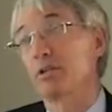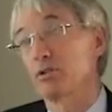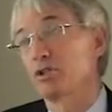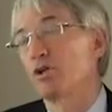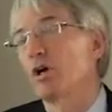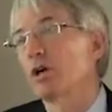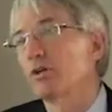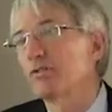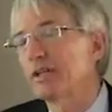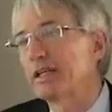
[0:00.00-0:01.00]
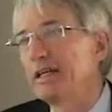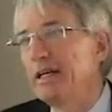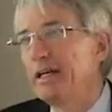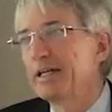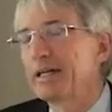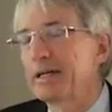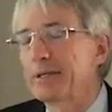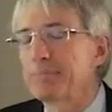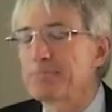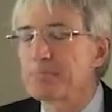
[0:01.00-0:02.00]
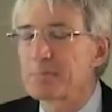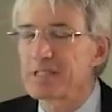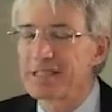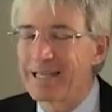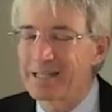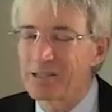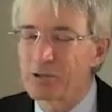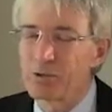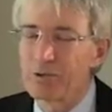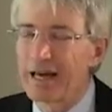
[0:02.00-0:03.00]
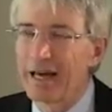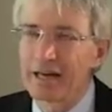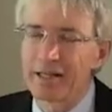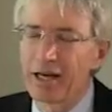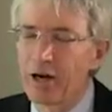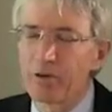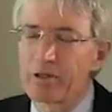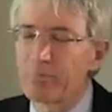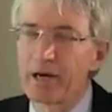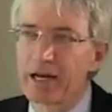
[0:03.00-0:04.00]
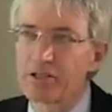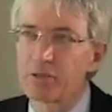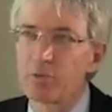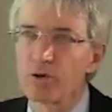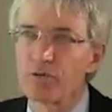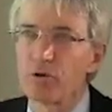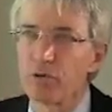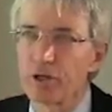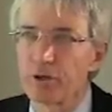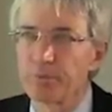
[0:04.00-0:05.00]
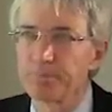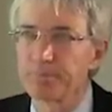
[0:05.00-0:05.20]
or geography. Take us through that and how it impacts the portfolio.